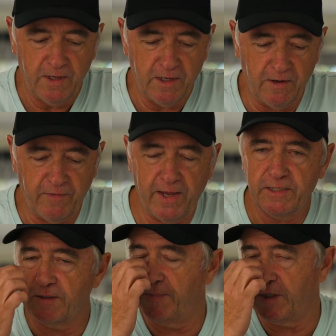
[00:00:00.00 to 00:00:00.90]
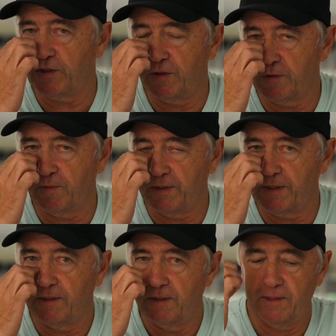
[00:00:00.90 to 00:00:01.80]
Now, I've had some issues
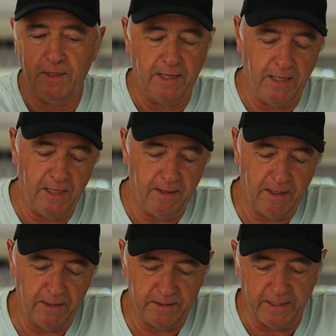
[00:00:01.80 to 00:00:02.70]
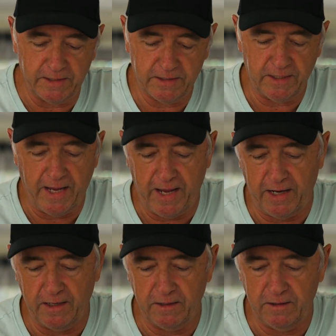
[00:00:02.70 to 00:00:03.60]
with dust
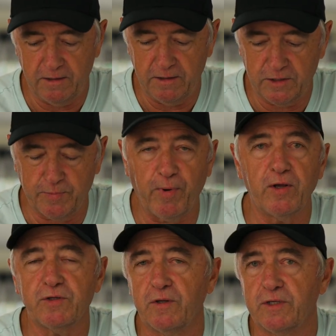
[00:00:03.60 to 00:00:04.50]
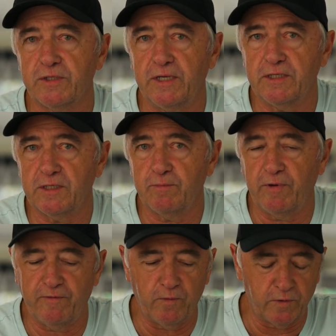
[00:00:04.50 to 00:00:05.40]
and spots on the sensor
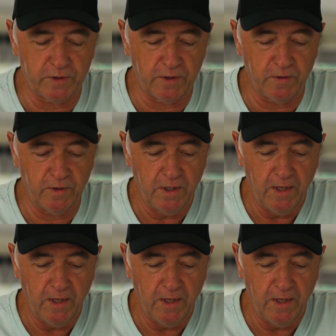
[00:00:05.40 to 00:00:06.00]
before, so